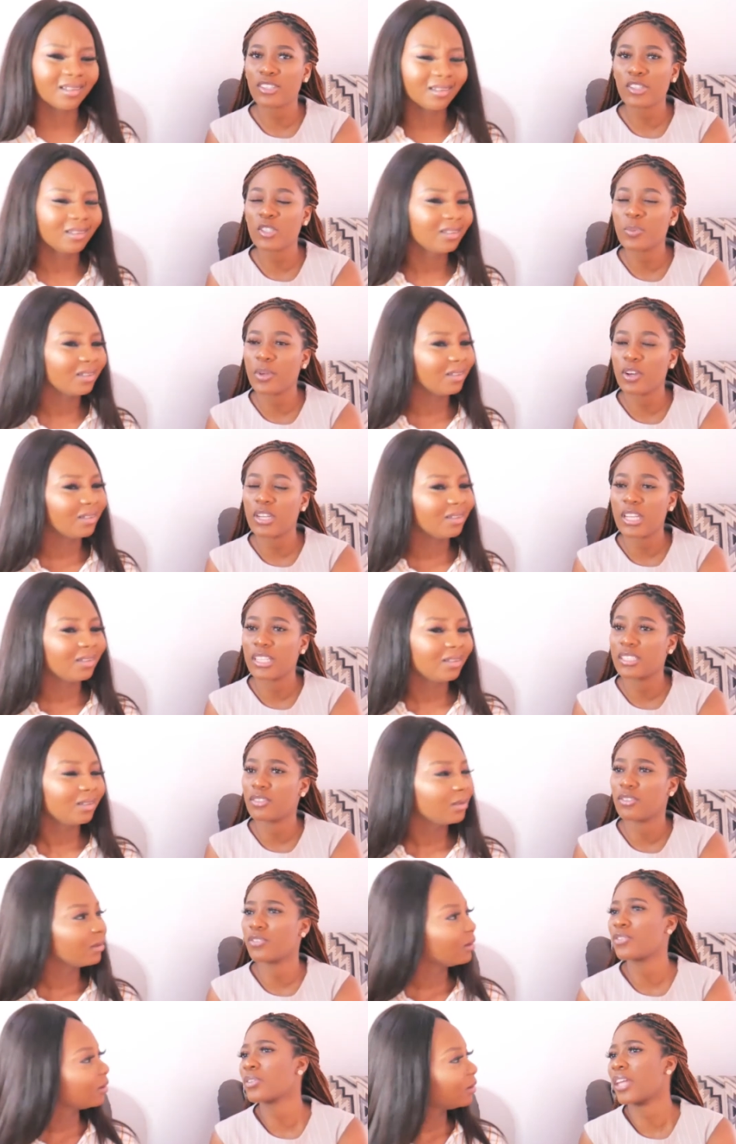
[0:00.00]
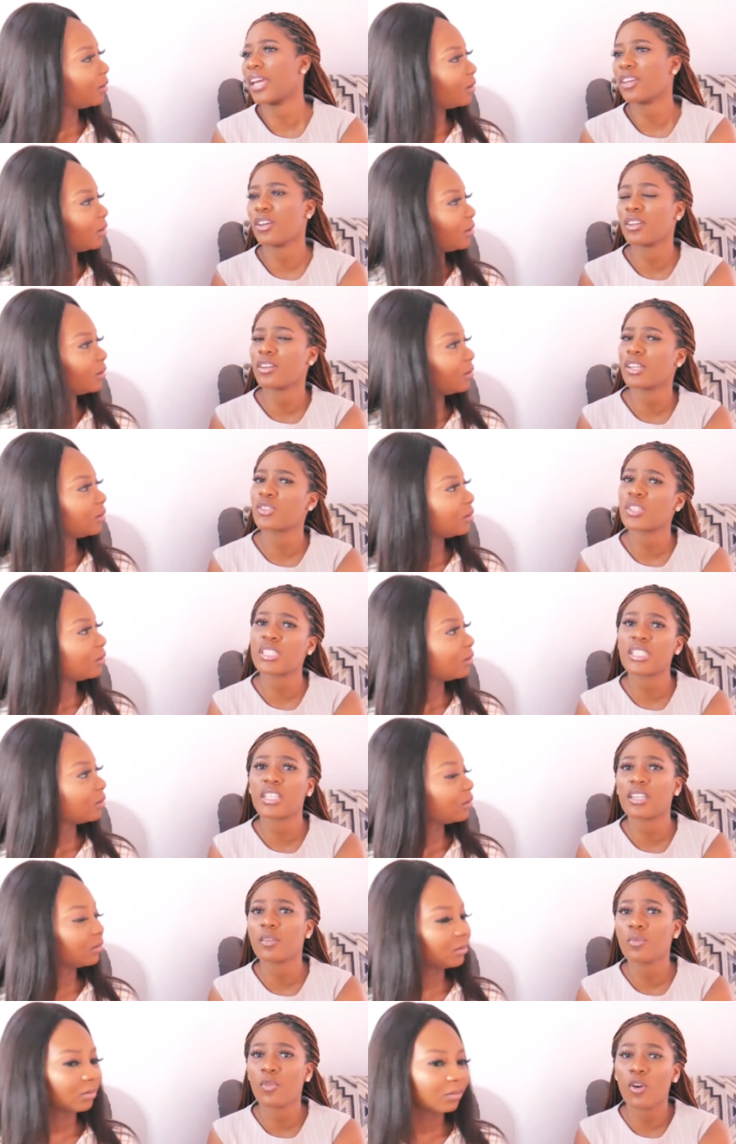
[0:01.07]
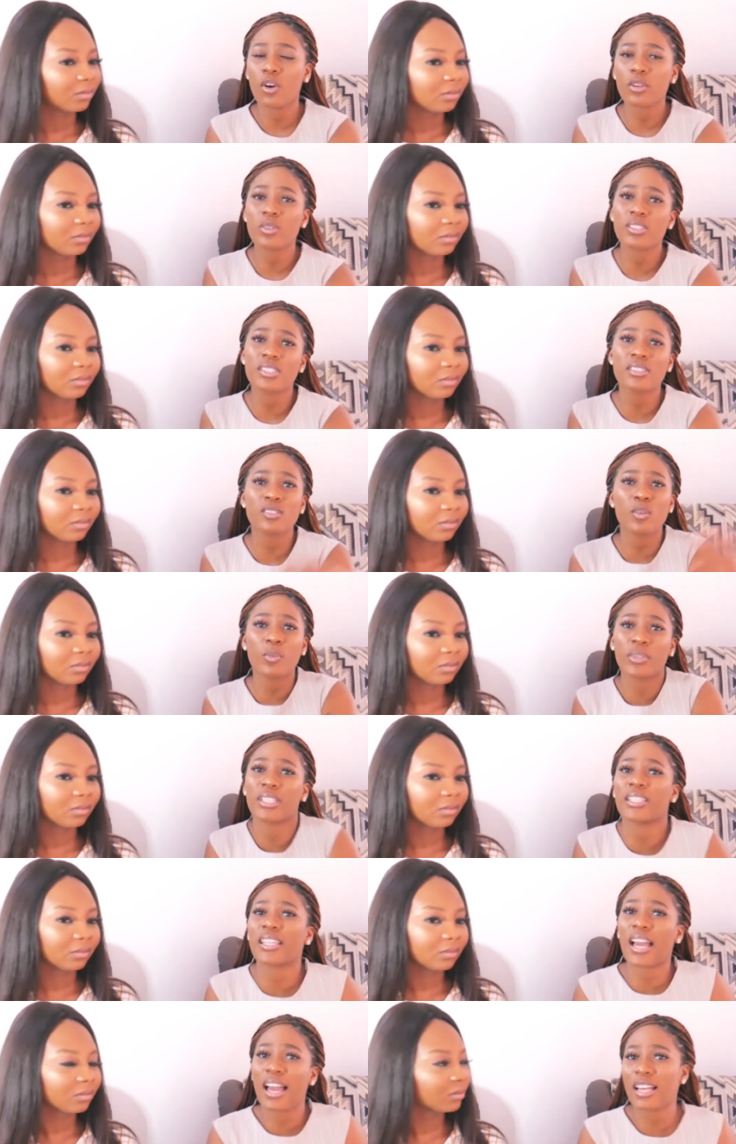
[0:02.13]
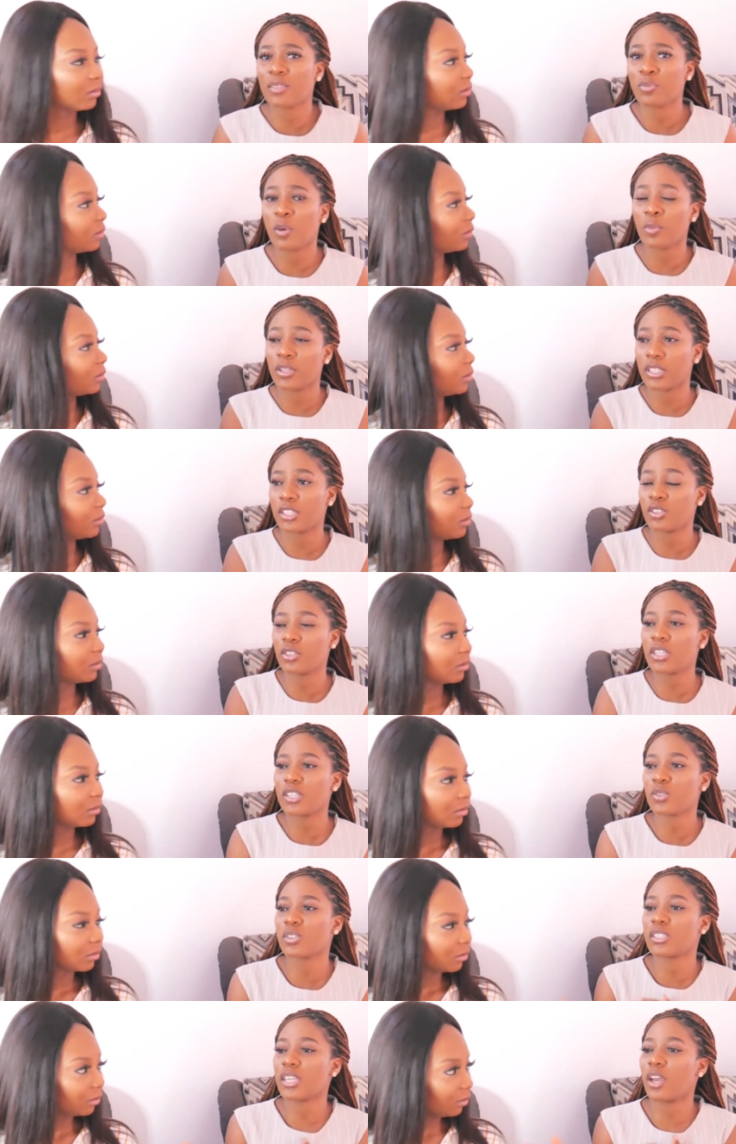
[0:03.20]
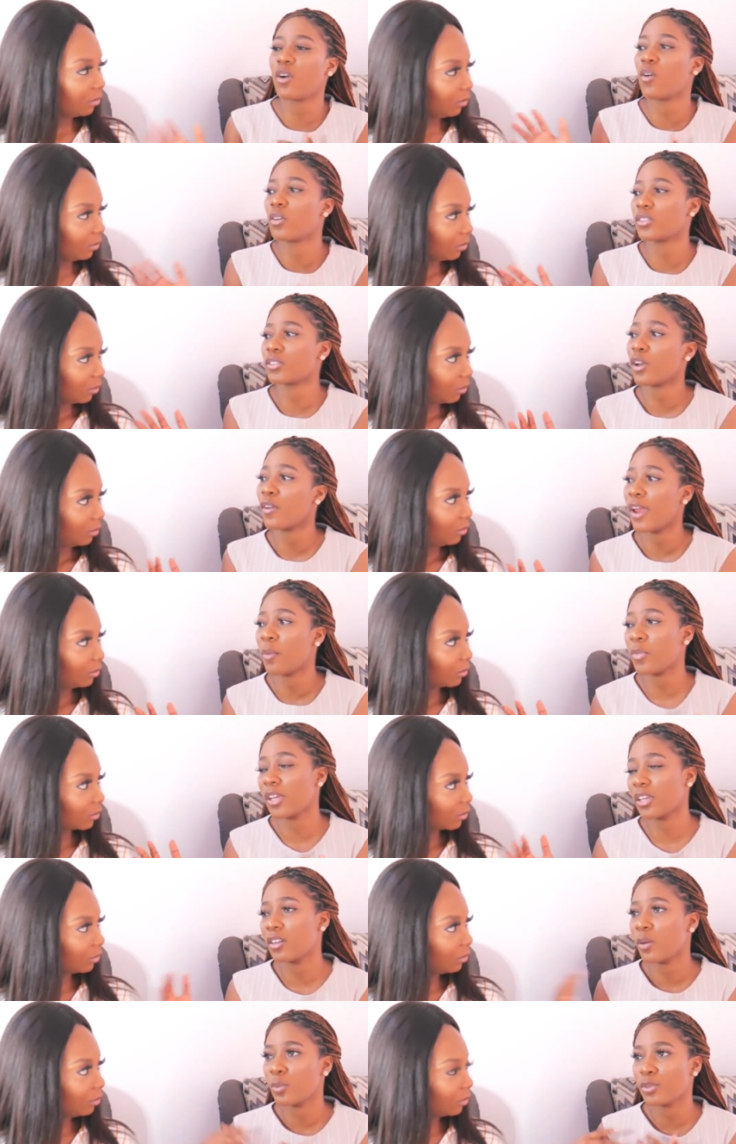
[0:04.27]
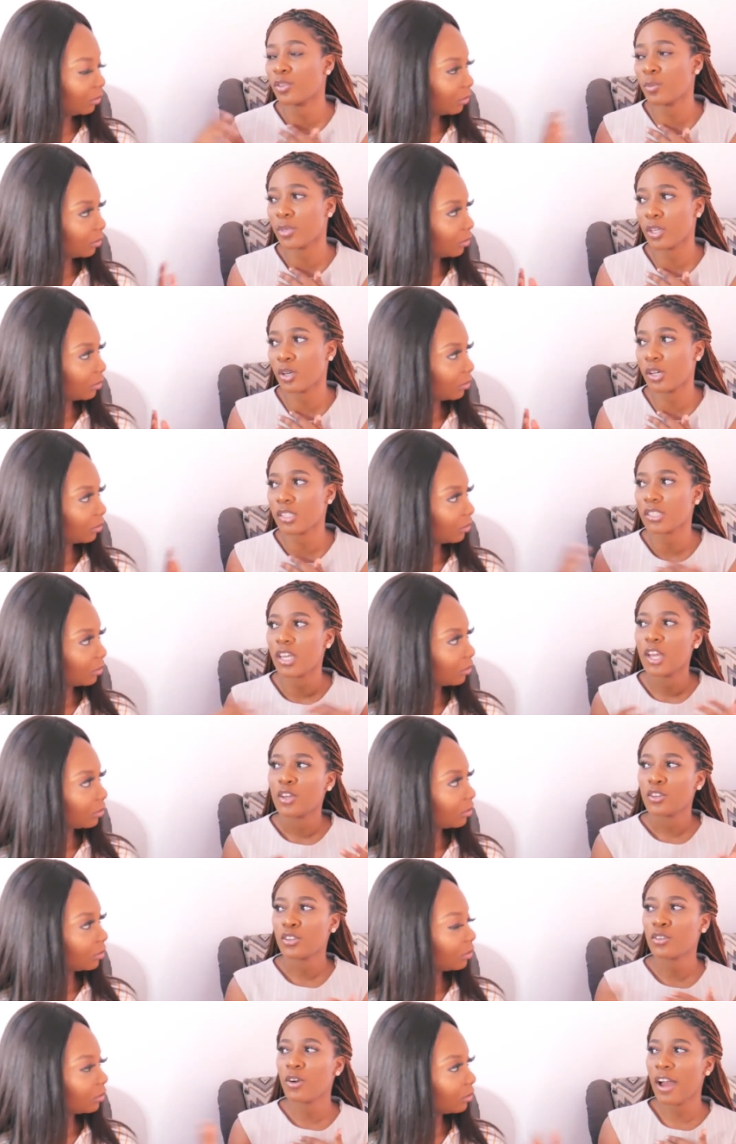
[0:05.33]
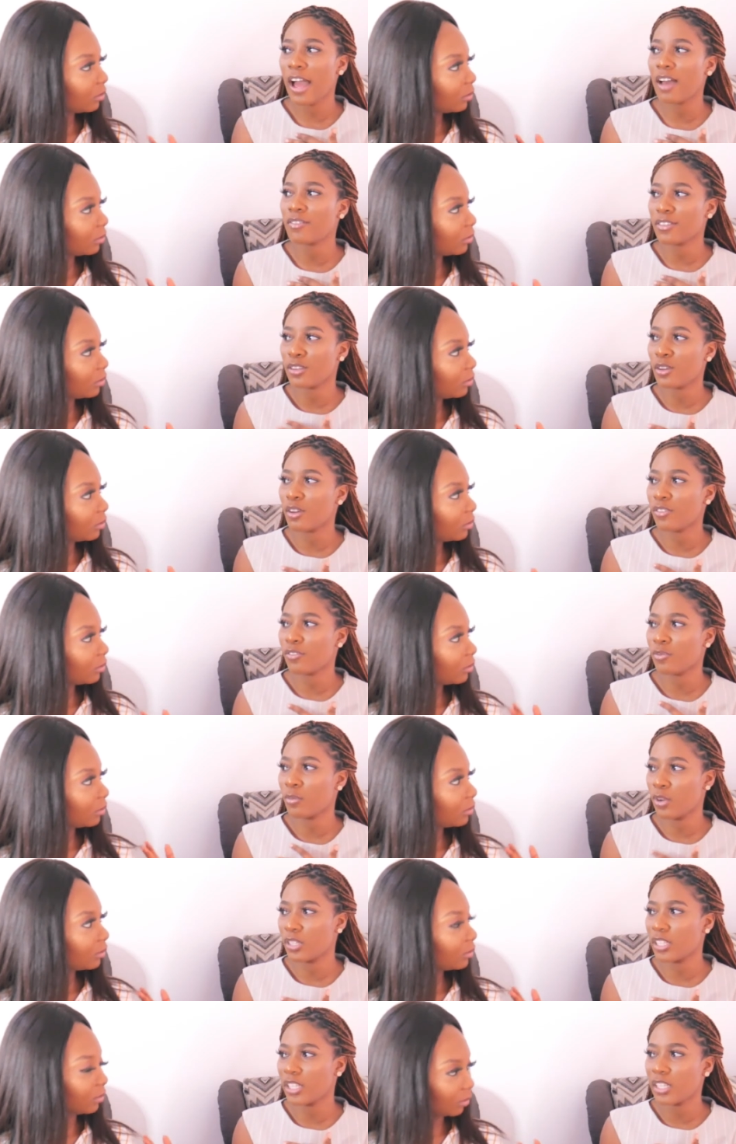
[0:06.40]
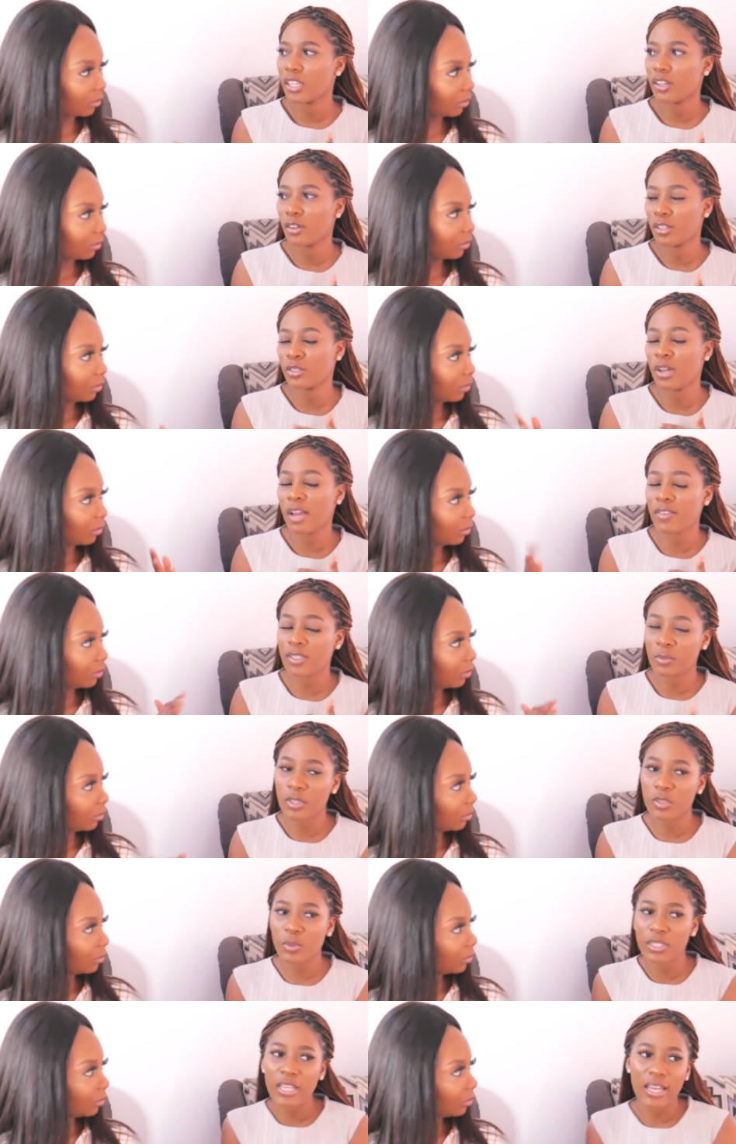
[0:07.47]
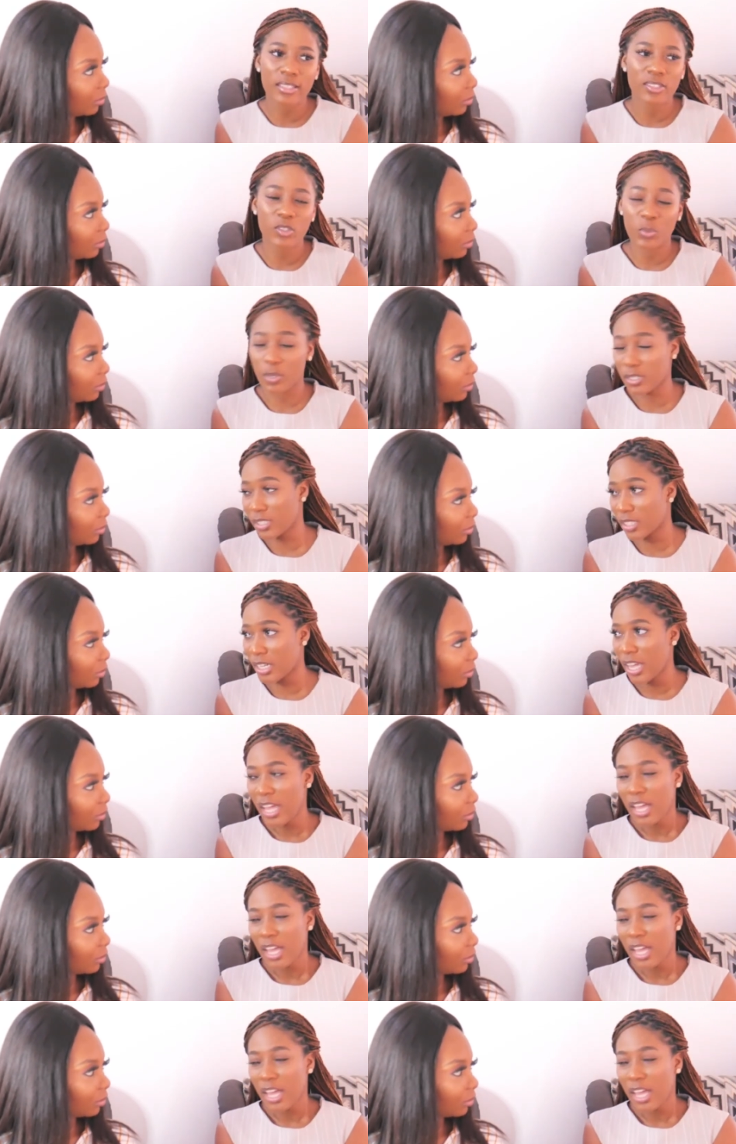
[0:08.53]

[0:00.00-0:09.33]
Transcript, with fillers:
Speaker 1: just be honest. If you feel like you're not interested anymore, or you see somebody that has more money, you don't need to say, "Oh, sorry, I'm breaking up with you because you don't have enough money, or you don't have as much money as this person."